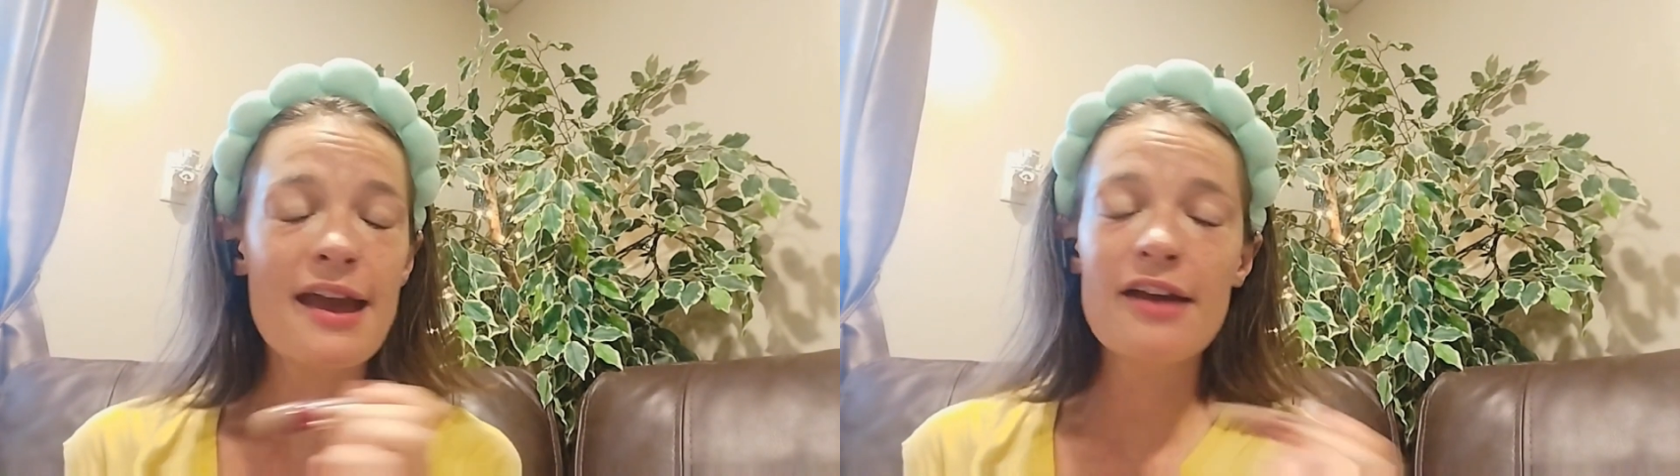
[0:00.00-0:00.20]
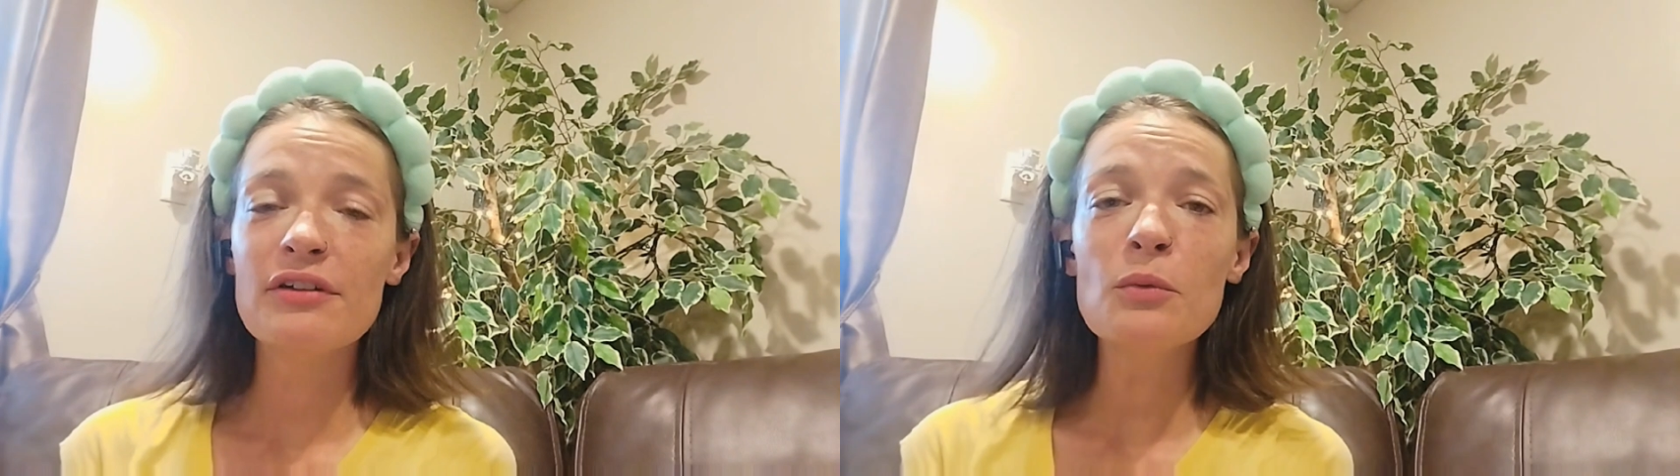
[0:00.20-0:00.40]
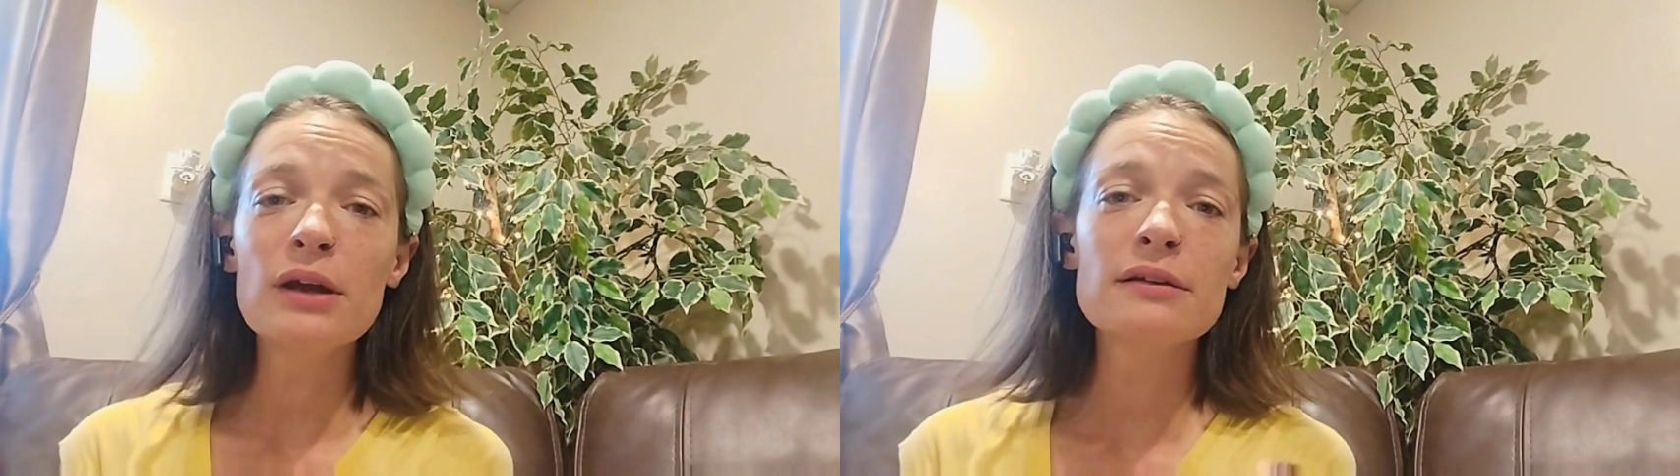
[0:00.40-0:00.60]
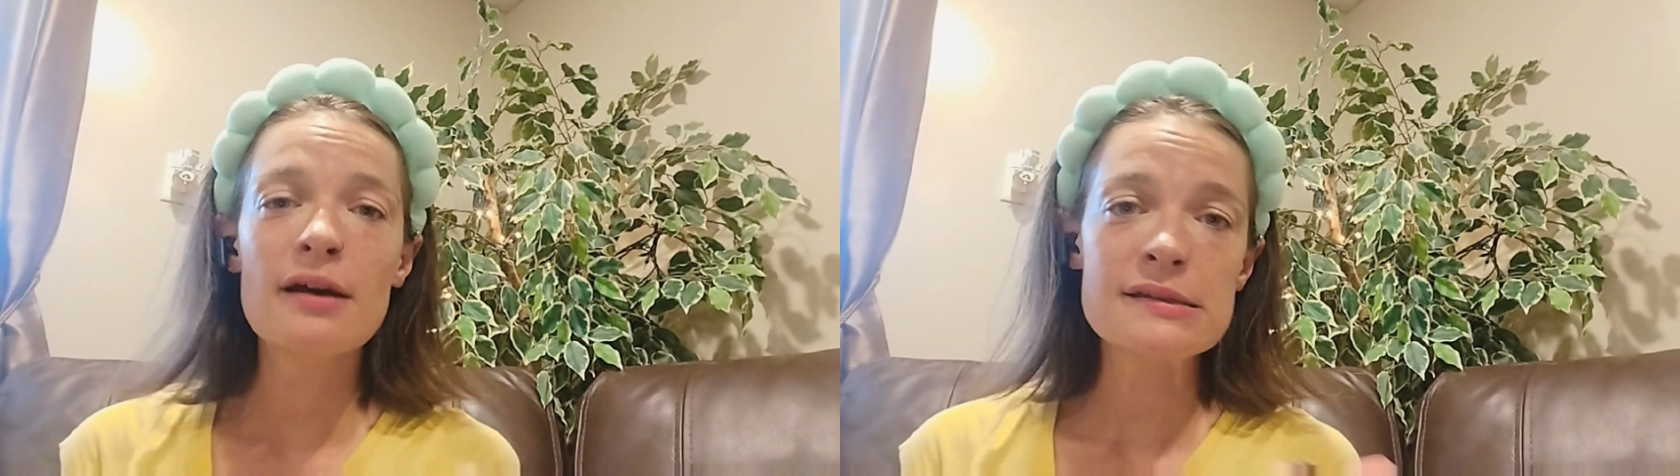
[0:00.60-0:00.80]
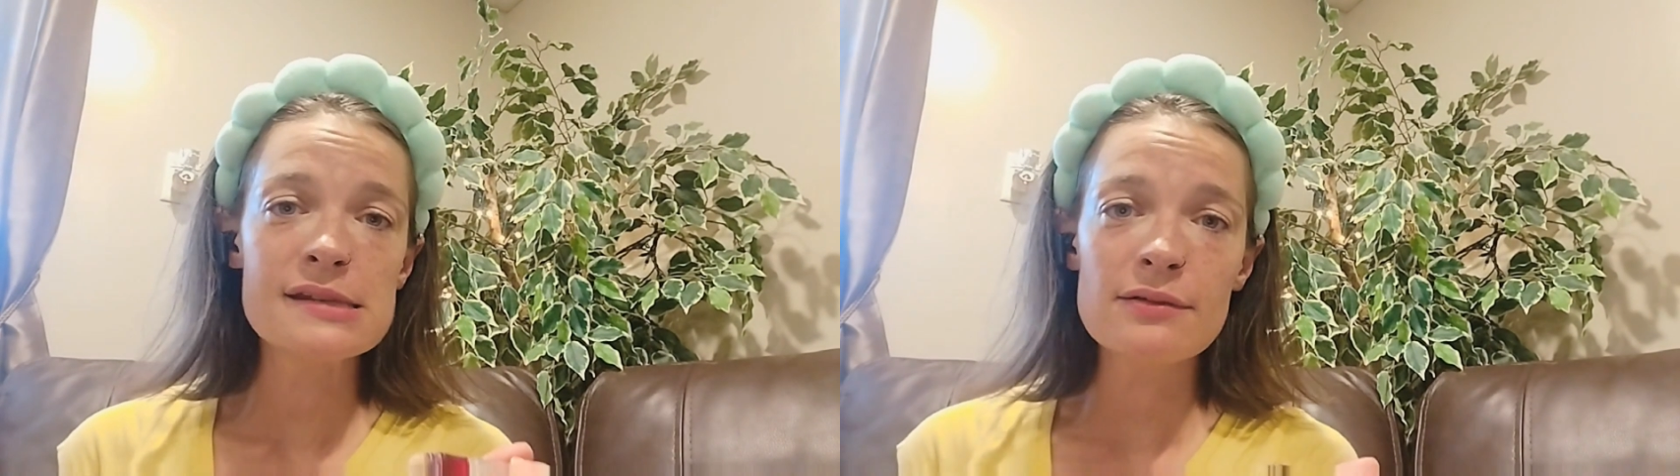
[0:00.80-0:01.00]
Everyone
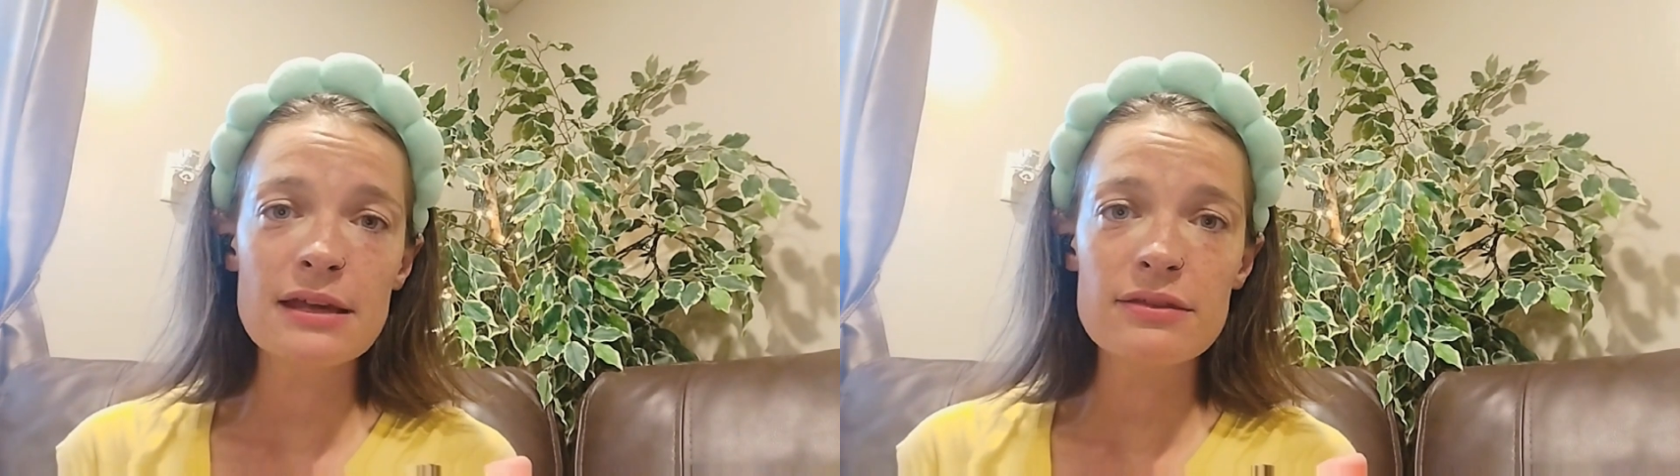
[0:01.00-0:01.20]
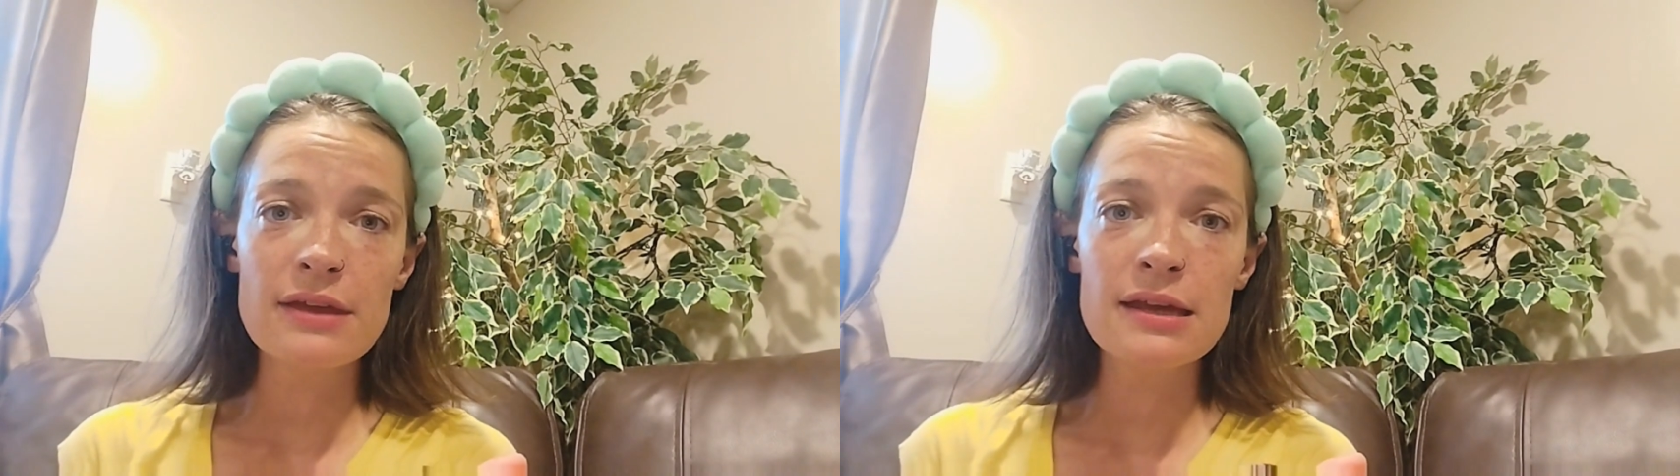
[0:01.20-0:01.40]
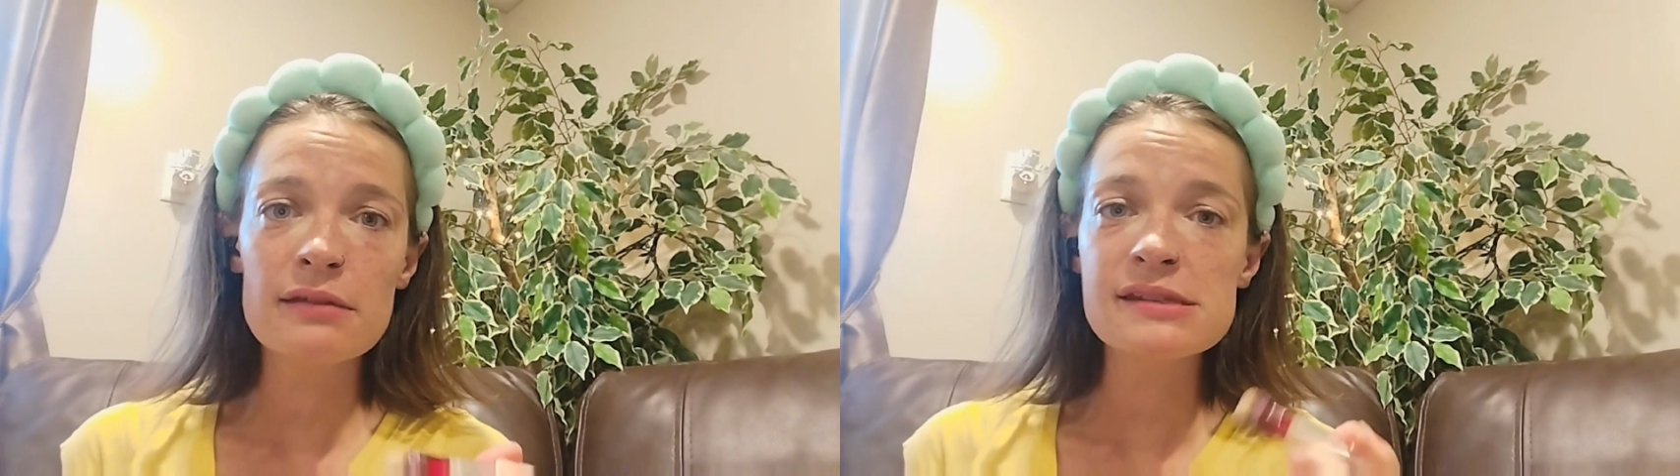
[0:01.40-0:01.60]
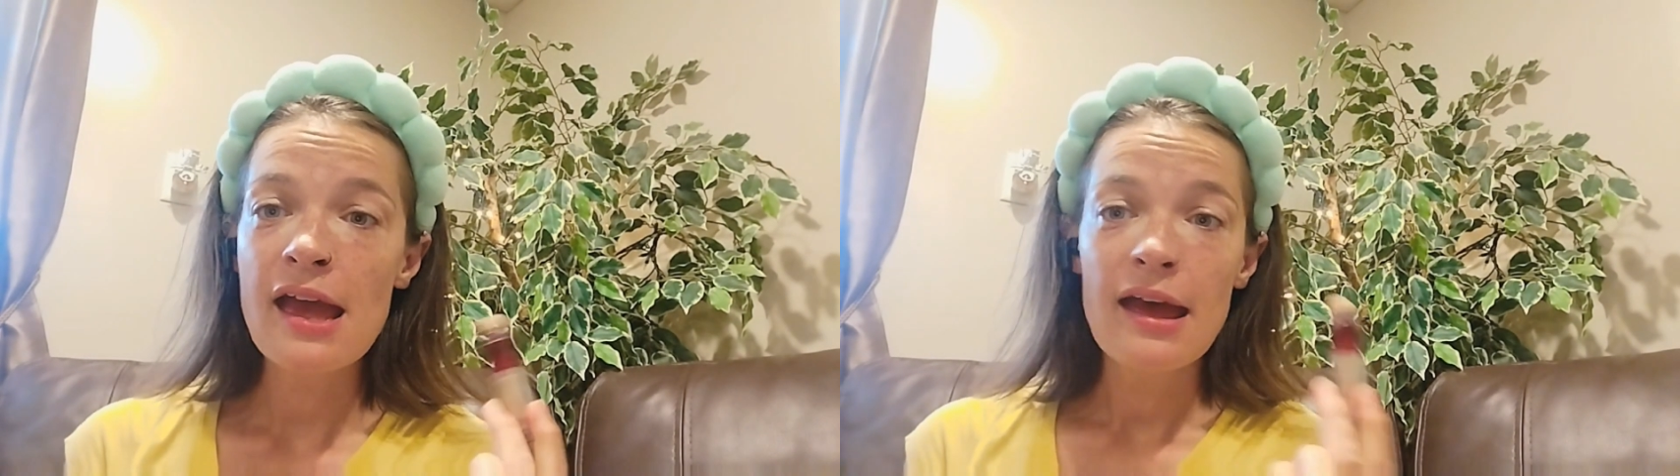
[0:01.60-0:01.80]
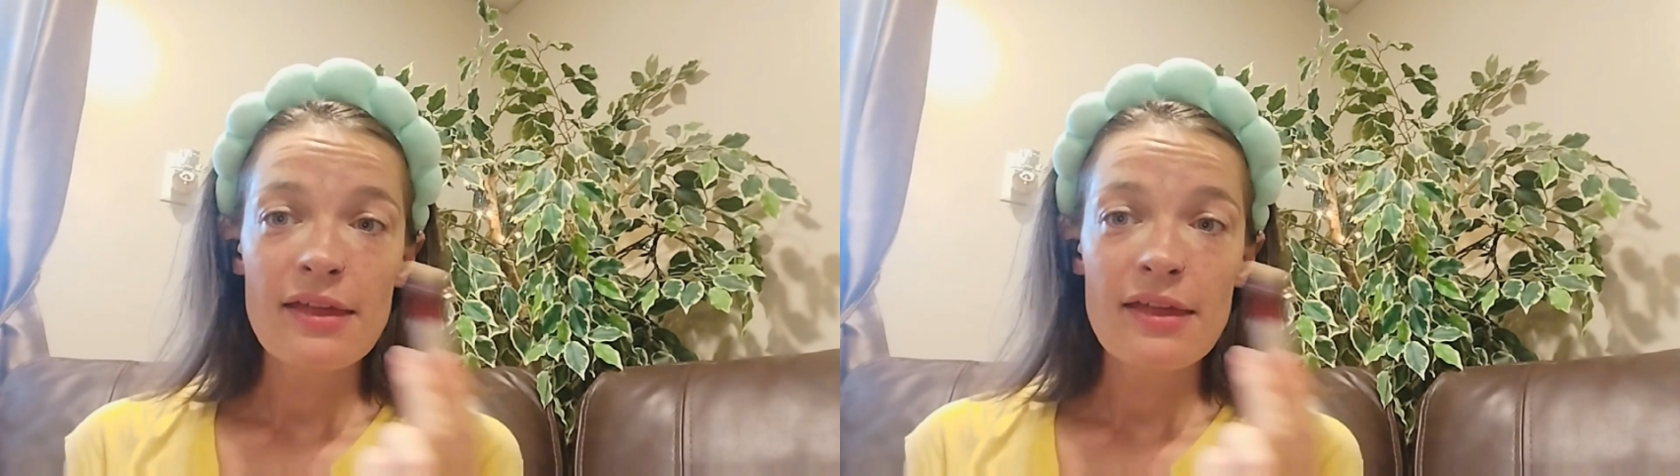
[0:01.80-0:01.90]
constantly thinks